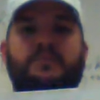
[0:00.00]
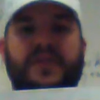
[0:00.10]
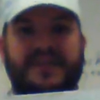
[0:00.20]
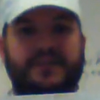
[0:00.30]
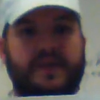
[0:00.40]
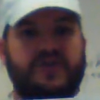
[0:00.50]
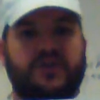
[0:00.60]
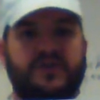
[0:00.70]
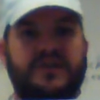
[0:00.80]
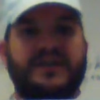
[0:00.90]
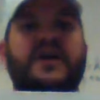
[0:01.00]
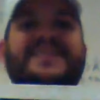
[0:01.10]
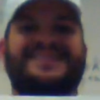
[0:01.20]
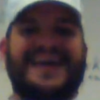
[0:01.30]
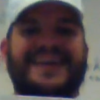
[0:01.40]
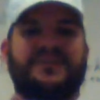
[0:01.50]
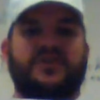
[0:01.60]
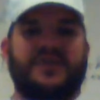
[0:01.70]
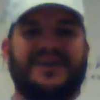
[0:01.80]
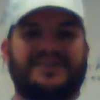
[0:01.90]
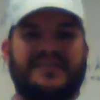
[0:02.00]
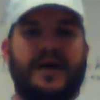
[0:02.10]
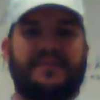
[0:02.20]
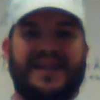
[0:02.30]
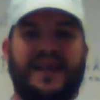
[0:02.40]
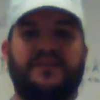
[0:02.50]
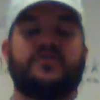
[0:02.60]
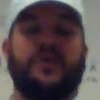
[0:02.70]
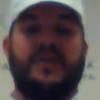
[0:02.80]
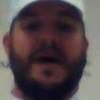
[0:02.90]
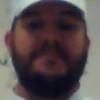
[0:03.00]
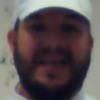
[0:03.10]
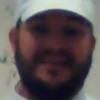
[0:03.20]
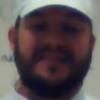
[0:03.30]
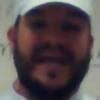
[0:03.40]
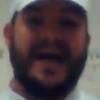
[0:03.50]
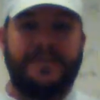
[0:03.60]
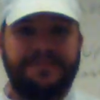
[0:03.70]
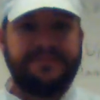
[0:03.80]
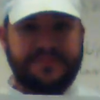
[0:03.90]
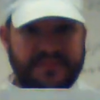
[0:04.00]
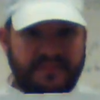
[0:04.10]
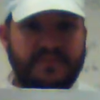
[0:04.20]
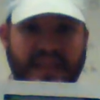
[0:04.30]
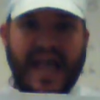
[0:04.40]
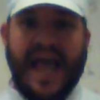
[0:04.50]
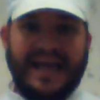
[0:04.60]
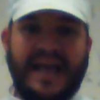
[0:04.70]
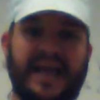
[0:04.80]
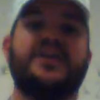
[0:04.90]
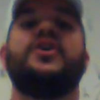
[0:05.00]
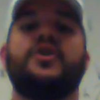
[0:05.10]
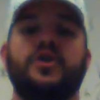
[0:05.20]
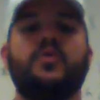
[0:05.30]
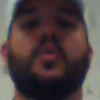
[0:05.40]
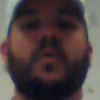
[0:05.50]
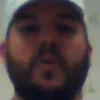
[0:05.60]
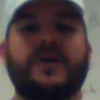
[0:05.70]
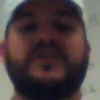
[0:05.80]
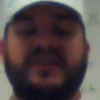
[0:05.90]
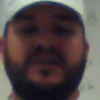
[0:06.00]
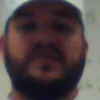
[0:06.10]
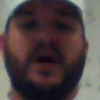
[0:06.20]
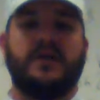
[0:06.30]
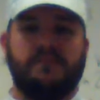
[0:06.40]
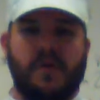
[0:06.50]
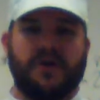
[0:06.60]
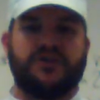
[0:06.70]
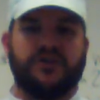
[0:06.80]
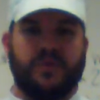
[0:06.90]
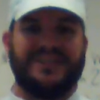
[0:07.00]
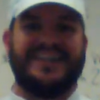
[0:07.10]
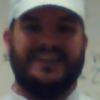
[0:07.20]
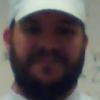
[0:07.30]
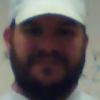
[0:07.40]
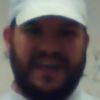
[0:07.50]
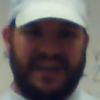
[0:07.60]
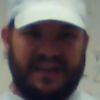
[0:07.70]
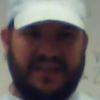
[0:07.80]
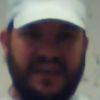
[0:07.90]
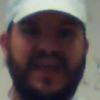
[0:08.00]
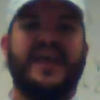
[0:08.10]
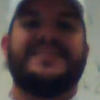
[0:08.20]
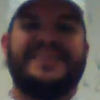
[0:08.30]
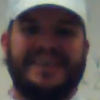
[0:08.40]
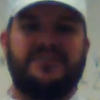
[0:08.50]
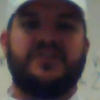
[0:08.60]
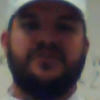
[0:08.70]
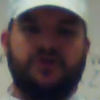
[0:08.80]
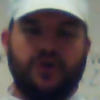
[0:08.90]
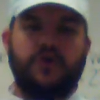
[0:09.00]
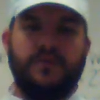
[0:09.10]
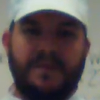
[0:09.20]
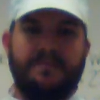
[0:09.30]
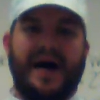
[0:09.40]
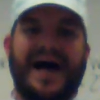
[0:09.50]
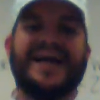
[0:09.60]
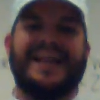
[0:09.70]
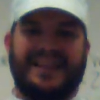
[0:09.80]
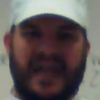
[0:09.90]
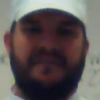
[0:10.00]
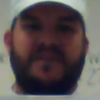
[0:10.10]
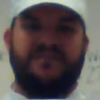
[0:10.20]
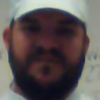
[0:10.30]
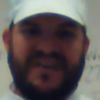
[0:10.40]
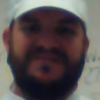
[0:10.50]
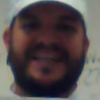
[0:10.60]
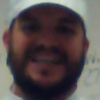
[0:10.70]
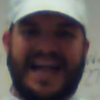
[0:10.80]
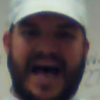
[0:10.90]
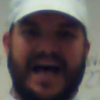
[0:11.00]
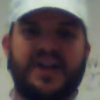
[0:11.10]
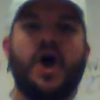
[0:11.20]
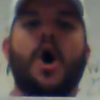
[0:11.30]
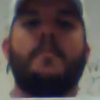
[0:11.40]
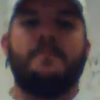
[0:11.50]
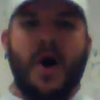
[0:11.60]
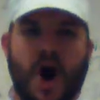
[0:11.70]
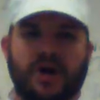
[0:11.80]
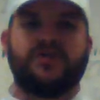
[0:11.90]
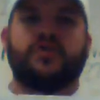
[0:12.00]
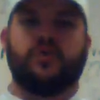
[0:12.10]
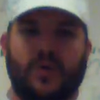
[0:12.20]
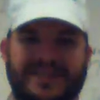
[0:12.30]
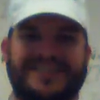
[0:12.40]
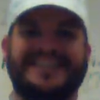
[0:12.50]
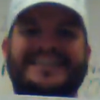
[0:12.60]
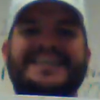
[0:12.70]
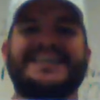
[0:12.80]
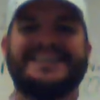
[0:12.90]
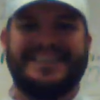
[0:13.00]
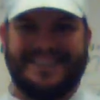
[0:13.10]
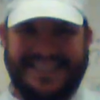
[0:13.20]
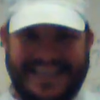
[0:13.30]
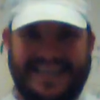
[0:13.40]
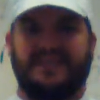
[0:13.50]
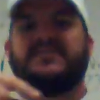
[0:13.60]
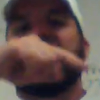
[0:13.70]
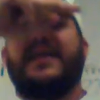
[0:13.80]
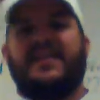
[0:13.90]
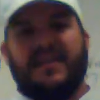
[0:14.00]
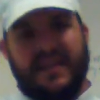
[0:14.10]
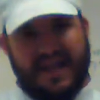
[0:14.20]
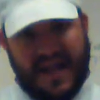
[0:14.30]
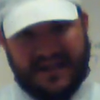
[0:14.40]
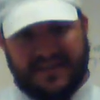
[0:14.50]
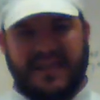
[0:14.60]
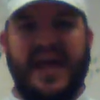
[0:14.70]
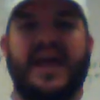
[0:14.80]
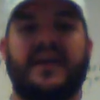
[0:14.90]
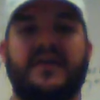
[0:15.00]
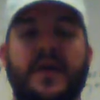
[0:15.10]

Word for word: Please make sure you get on it. That is your assignment. So that means that a Day. You are watching this on March 25th. This is due to me by 11:59 March 26th, next day.